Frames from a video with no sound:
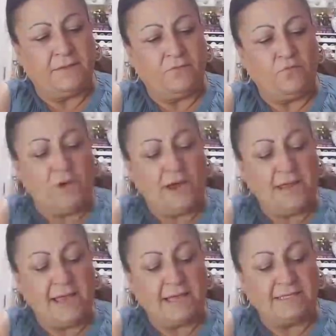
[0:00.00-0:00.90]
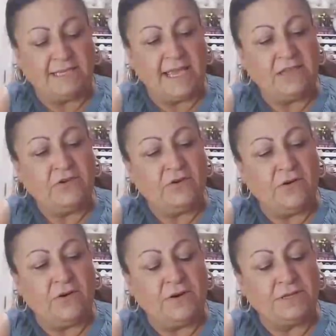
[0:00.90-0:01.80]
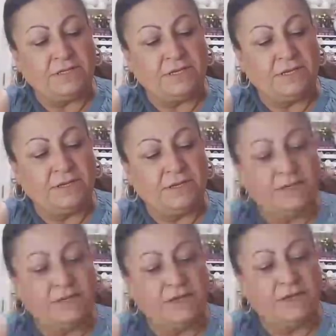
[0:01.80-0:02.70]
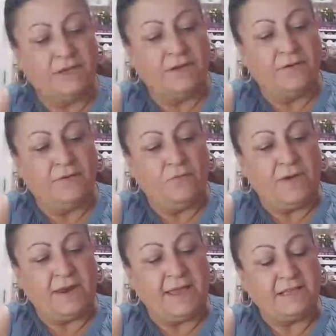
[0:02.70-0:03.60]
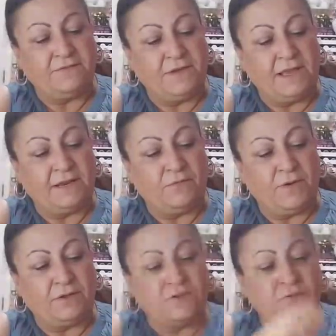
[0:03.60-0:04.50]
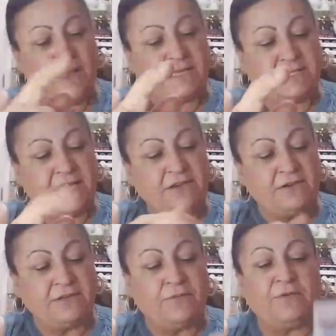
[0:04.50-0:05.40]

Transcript: One has 10 yards, two has 10 yards and